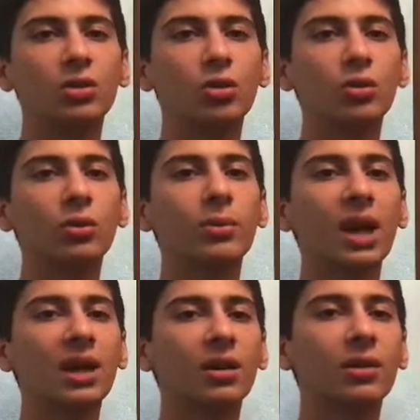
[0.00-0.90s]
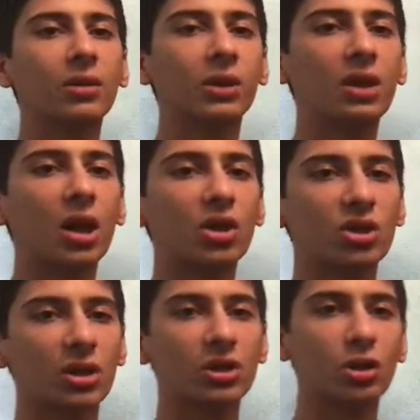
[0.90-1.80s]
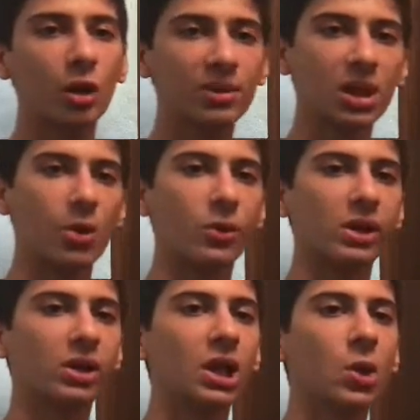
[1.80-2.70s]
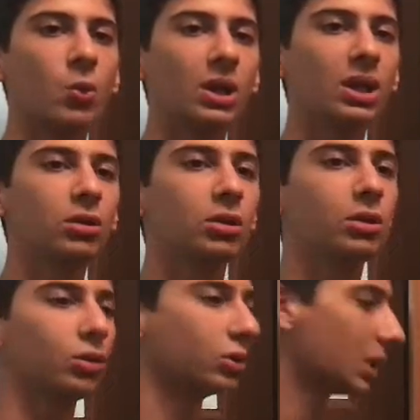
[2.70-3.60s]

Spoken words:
To make a recursion stop somewhere, we need to do